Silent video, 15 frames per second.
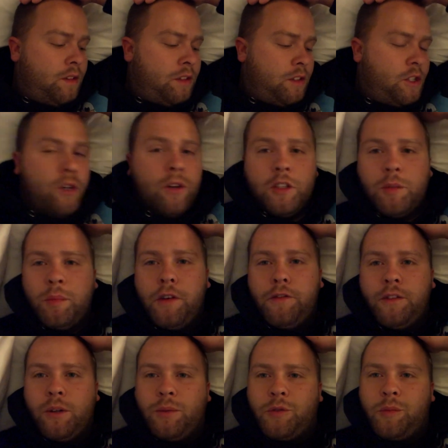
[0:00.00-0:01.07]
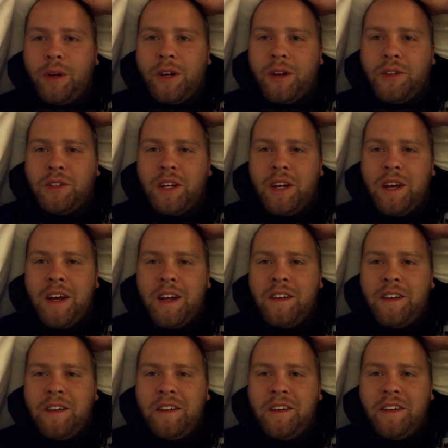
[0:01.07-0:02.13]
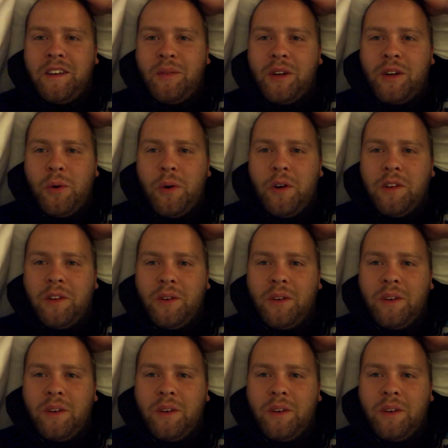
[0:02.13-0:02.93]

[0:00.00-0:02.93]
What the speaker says: and charged my phones because I had recorded